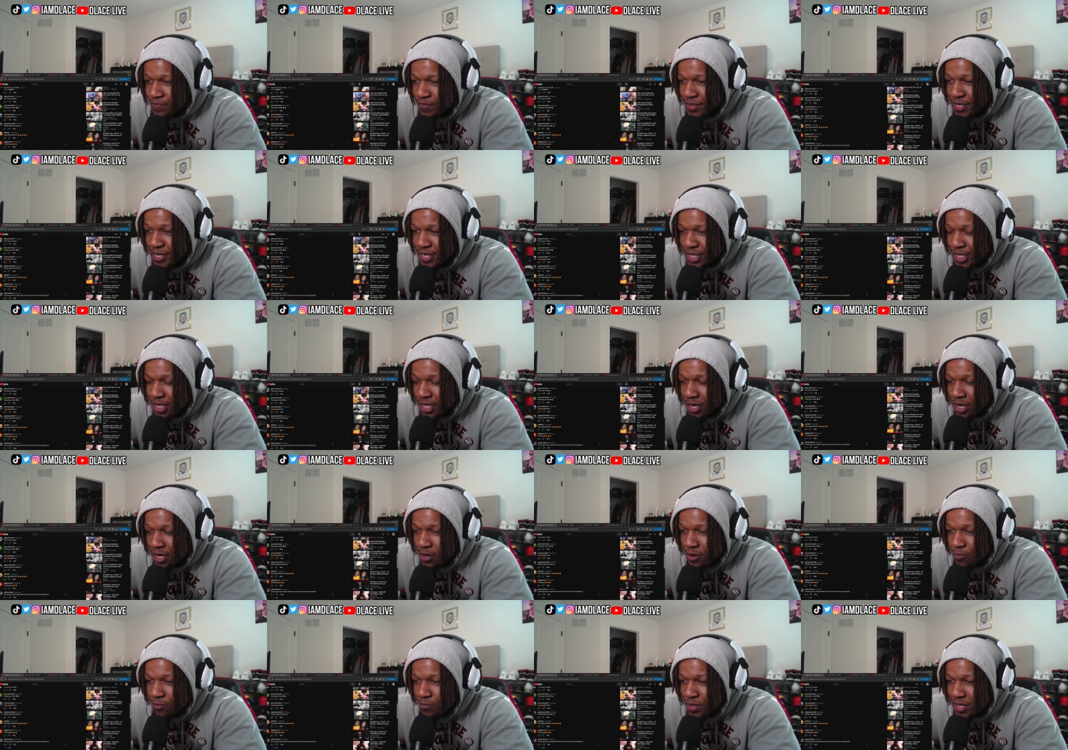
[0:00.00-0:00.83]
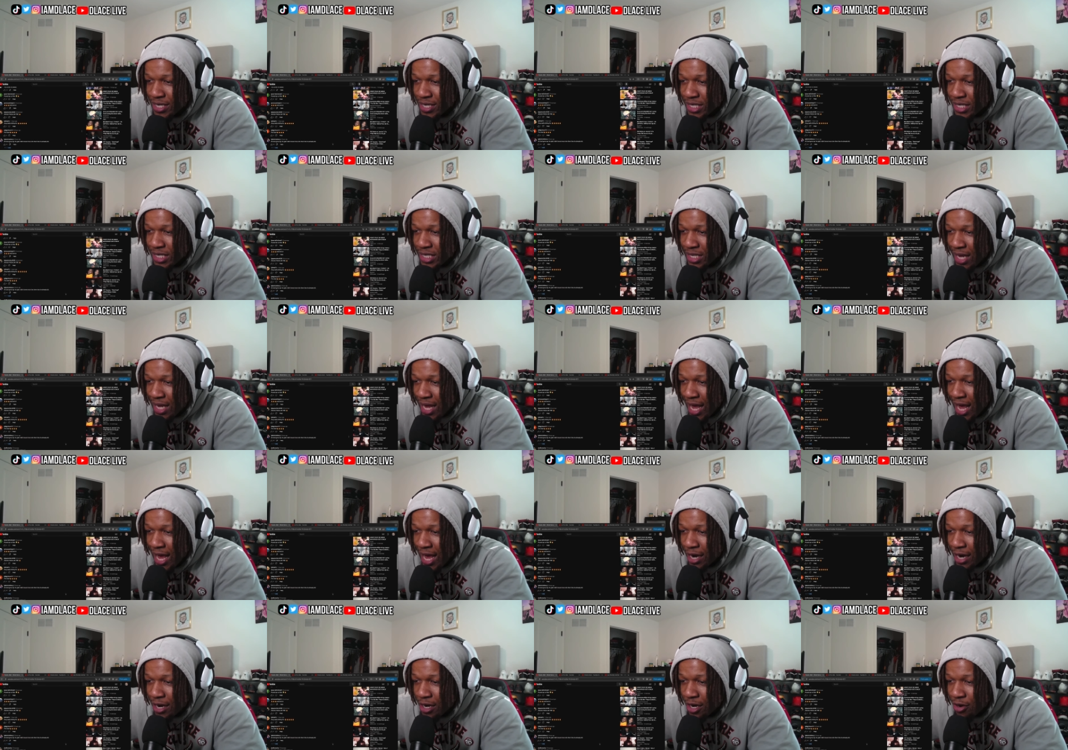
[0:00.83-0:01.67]
This song really
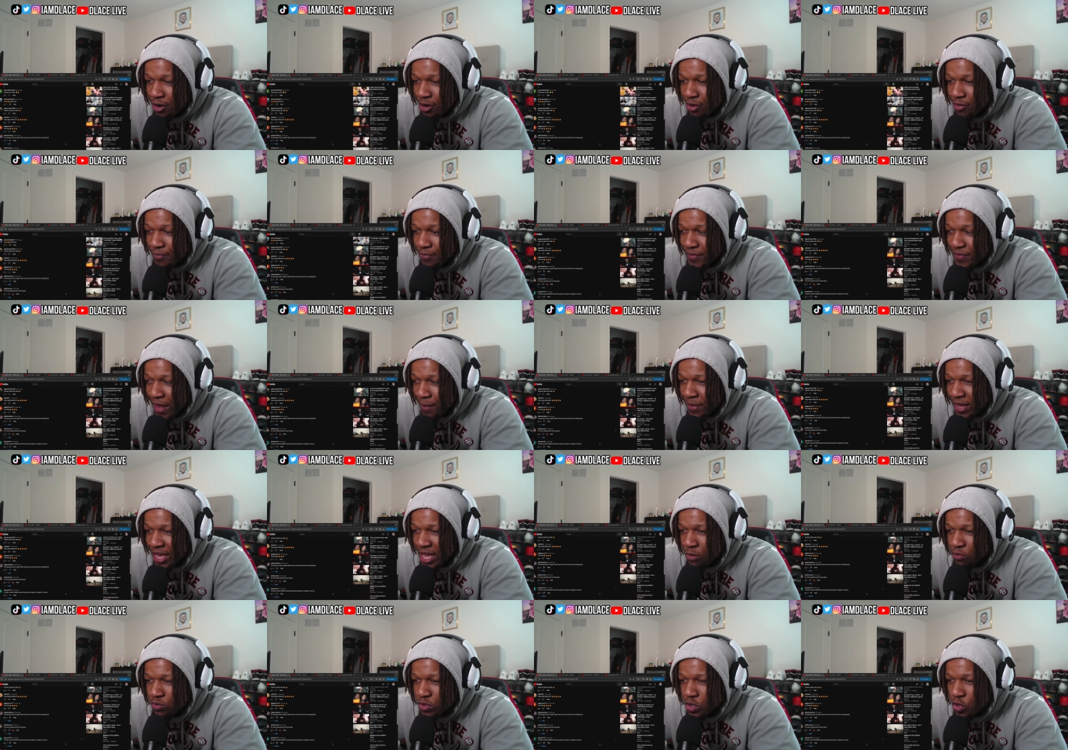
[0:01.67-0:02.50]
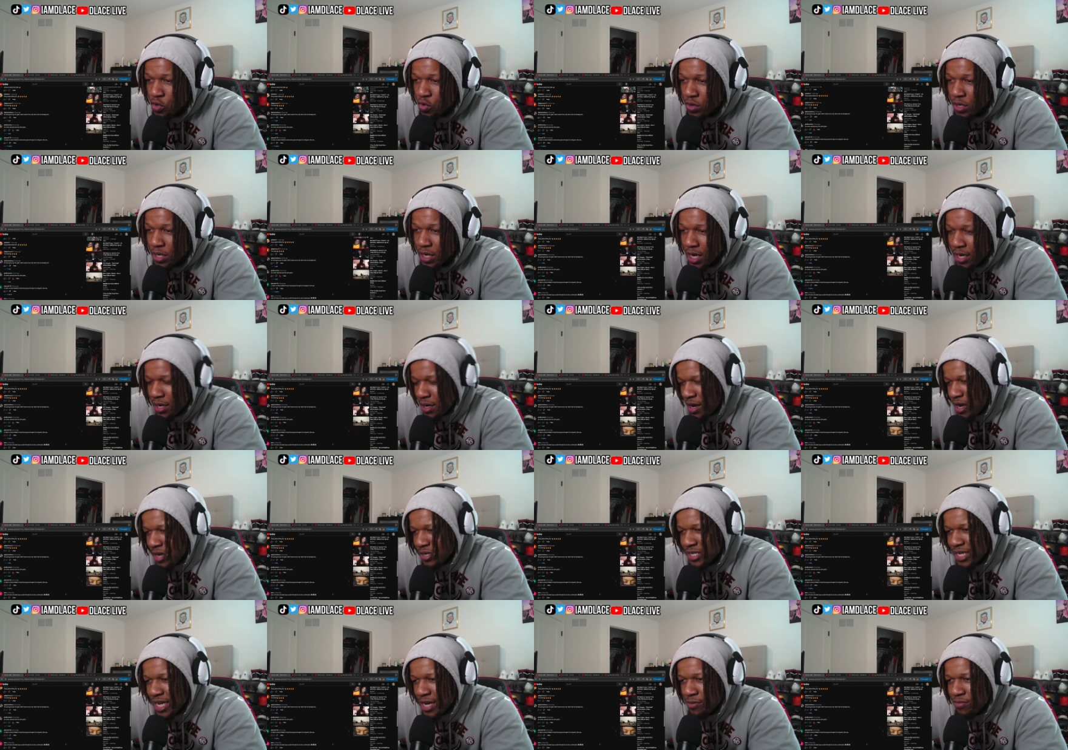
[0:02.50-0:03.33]
sliding dope. I mean, he was going, you know
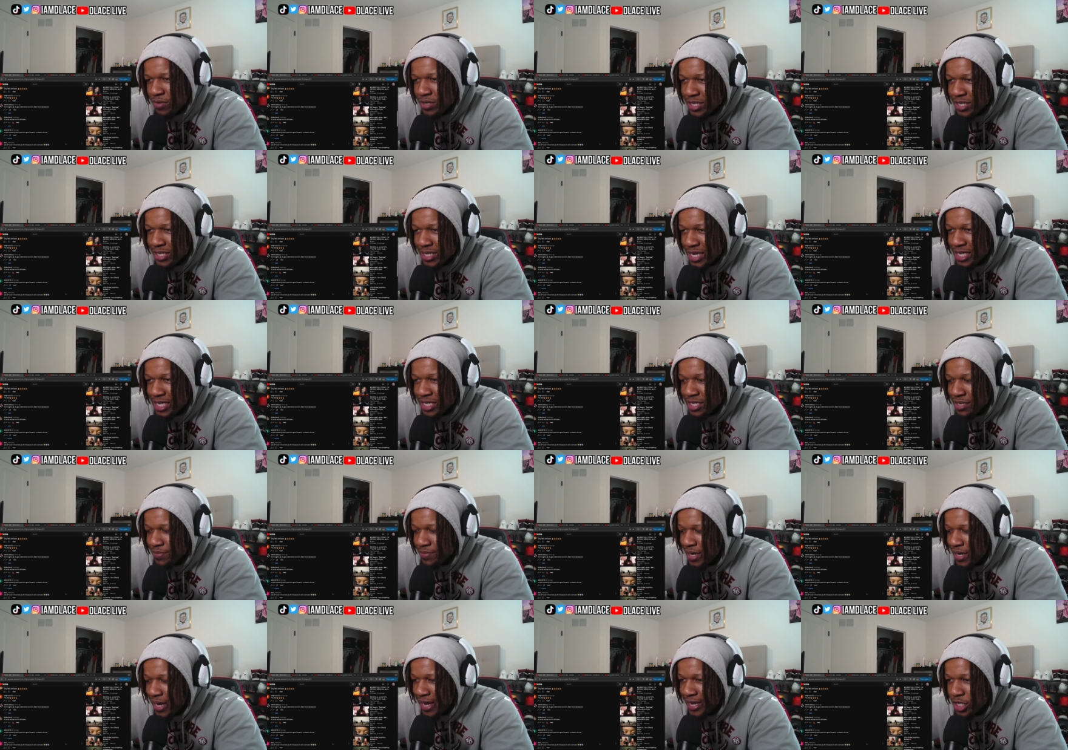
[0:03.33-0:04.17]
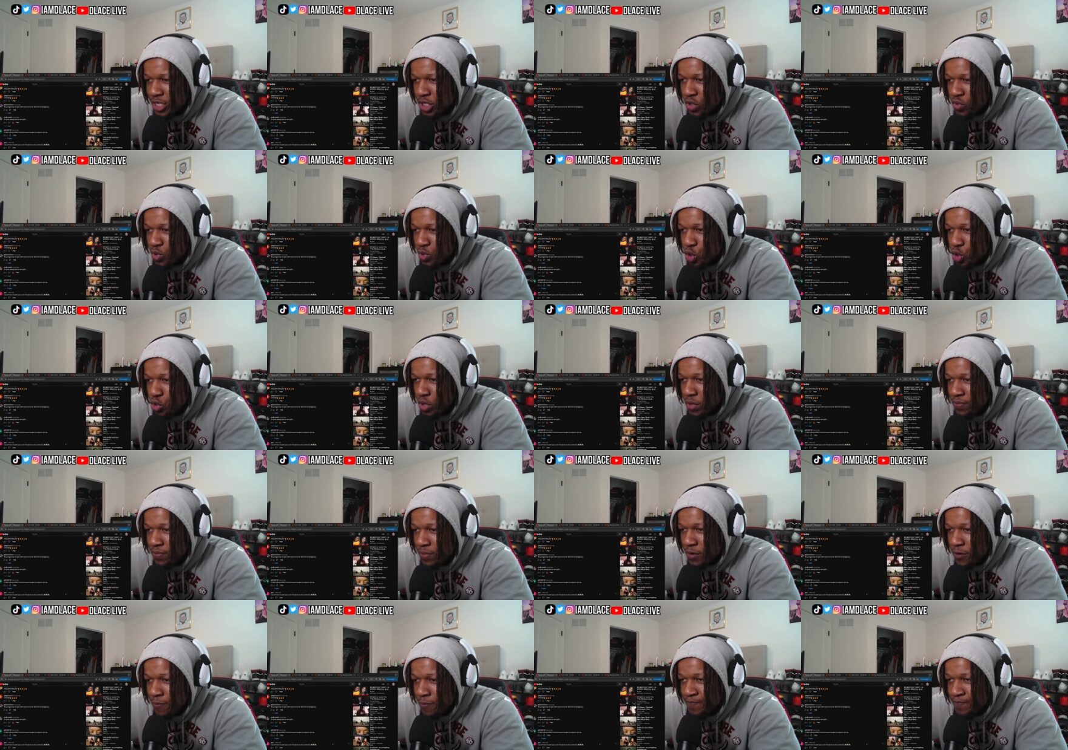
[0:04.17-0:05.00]
what I'm saying? It was decent, but like, it's too
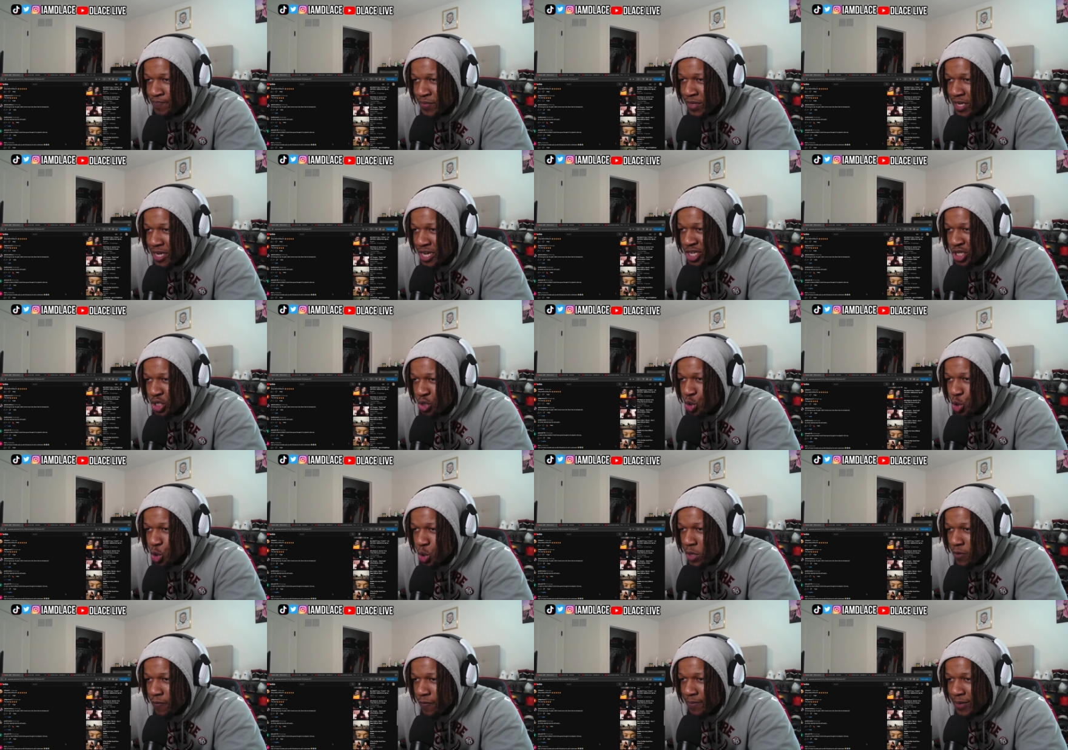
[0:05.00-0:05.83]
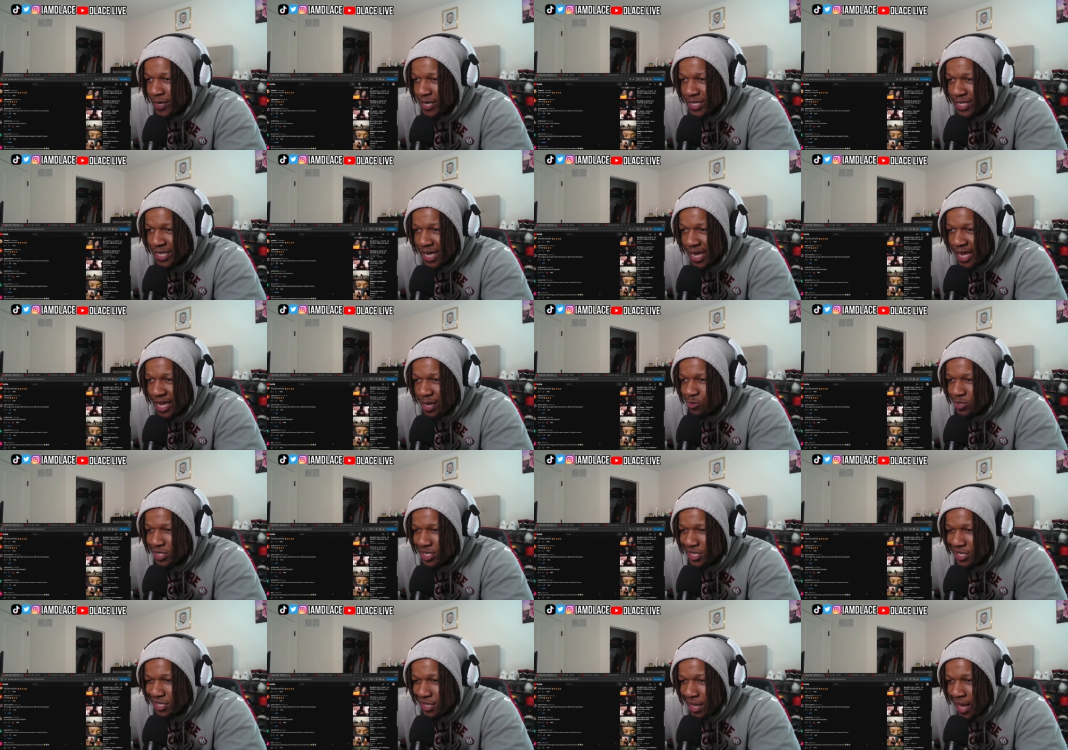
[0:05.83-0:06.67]
short, bro. It's too short for me to say he
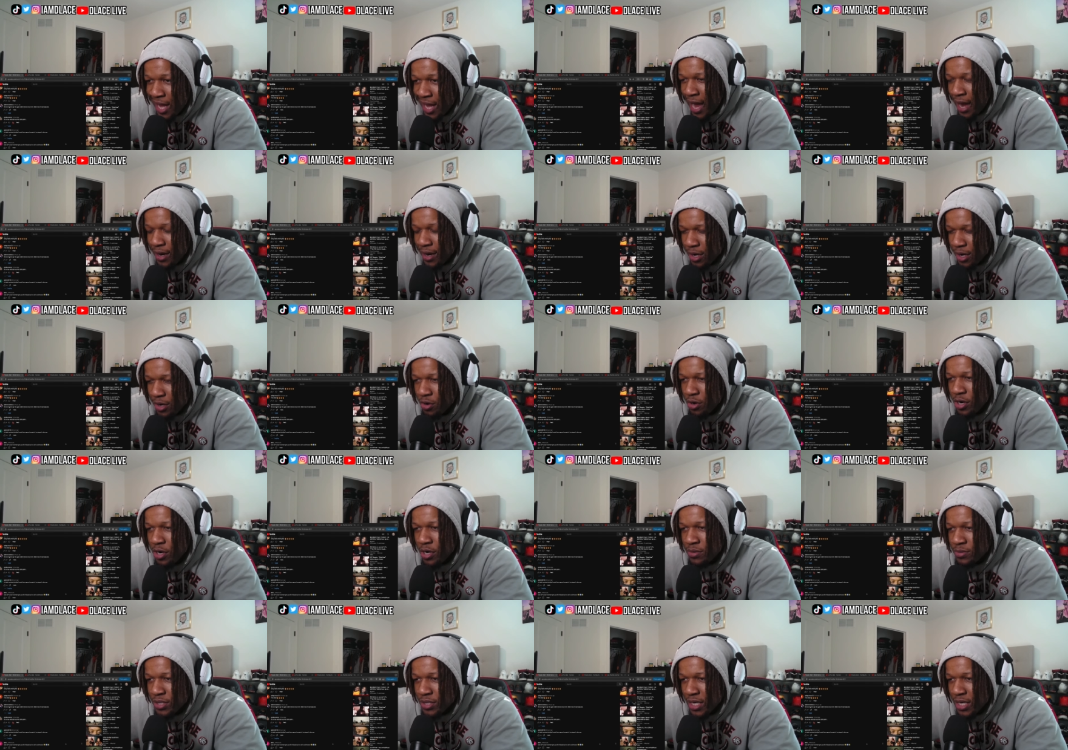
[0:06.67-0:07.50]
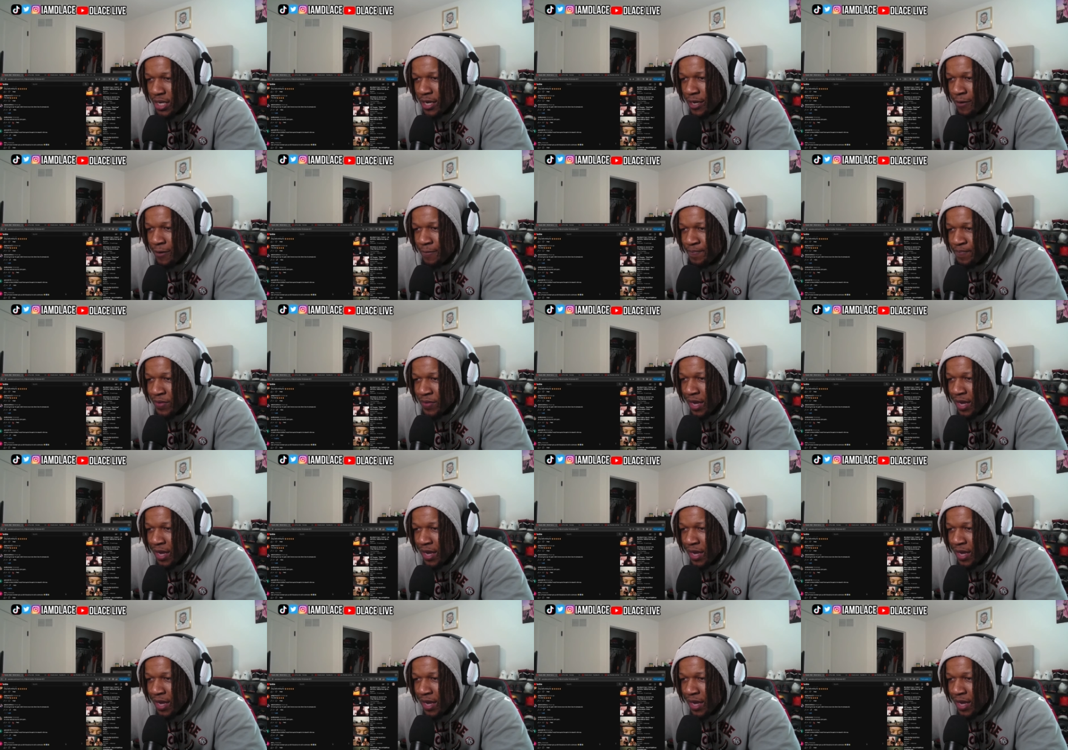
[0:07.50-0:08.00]
was sliding, you know what I'm saying?